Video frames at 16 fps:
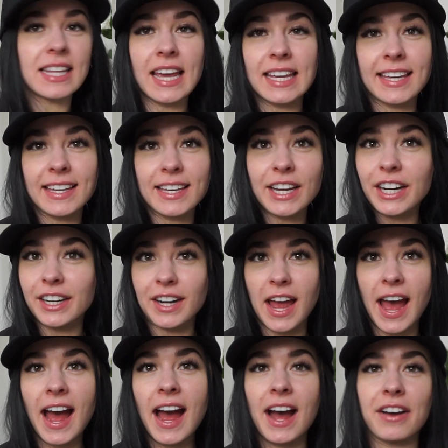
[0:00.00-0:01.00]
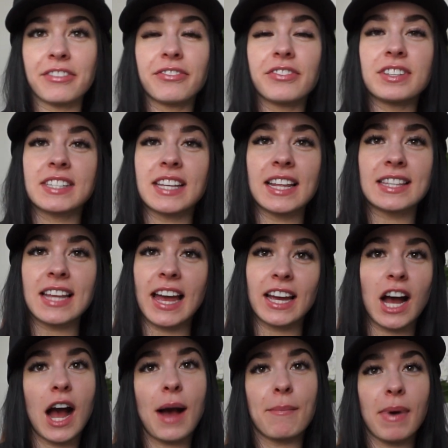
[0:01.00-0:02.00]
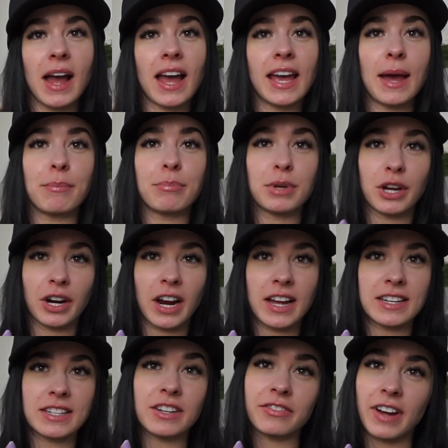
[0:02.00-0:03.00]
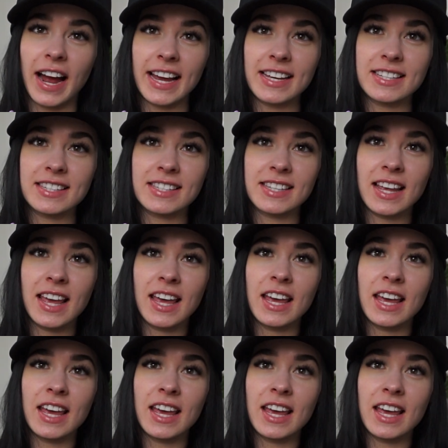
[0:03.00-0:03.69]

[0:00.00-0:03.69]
like year and a half since I got my Pura device.